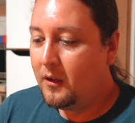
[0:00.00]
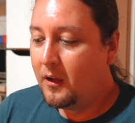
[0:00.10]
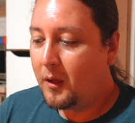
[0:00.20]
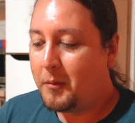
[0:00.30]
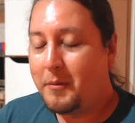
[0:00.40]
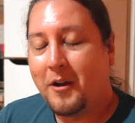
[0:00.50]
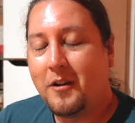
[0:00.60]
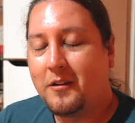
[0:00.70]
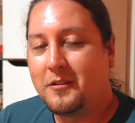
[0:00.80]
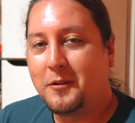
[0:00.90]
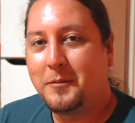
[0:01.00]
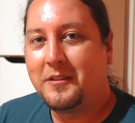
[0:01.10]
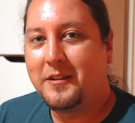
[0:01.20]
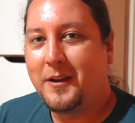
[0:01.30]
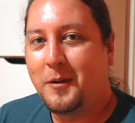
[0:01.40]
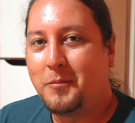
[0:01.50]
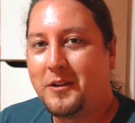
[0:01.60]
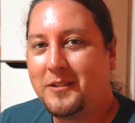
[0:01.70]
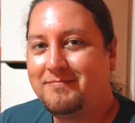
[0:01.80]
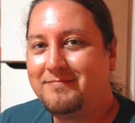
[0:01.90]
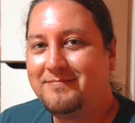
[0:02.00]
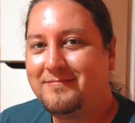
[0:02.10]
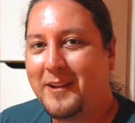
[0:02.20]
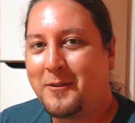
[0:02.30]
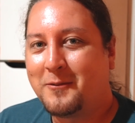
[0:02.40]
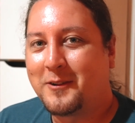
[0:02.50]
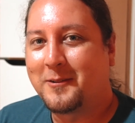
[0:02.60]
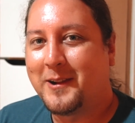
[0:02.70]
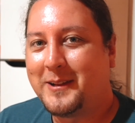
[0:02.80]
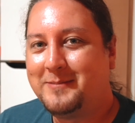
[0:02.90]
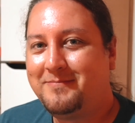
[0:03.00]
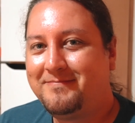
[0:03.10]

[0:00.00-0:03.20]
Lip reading: I'll maybe hurting a little bit later, but I don't regret it.